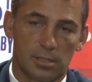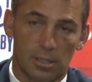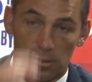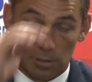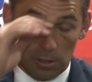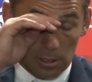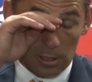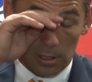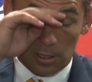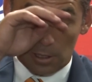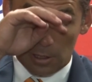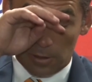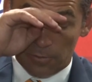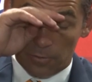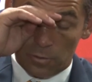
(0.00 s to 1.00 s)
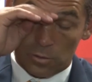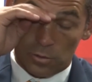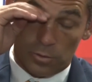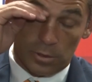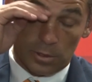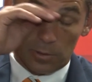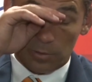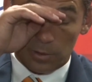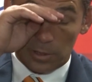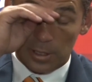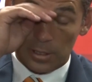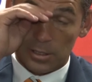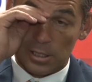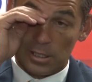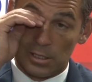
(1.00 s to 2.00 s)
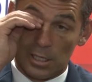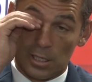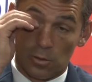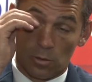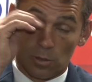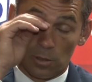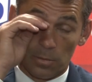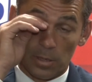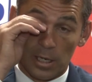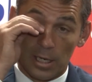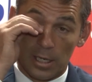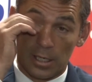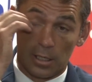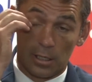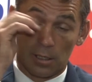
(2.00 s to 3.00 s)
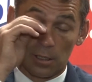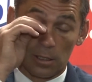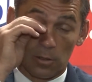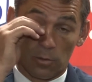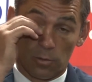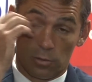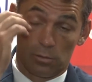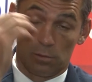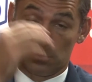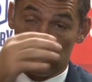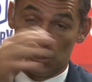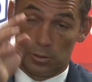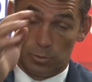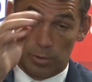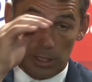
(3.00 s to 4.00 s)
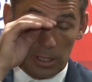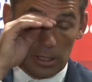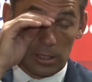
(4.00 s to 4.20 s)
So of course, we'll assess that all on Monday and all this week,